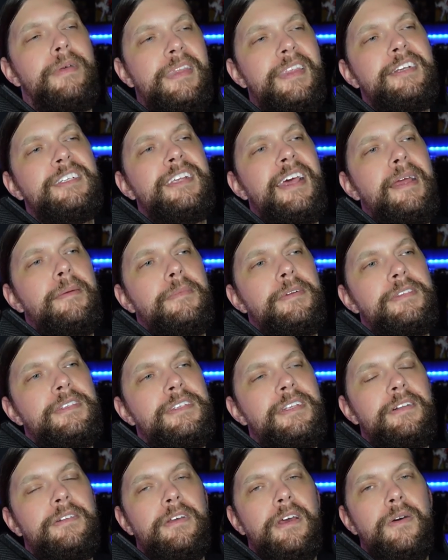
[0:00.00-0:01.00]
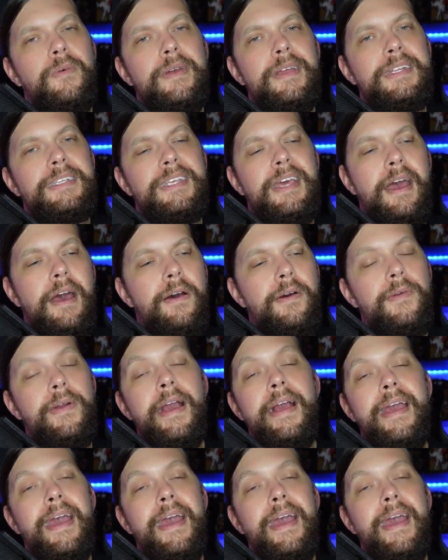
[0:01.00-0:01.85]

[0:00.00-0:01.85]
but the timer's still going down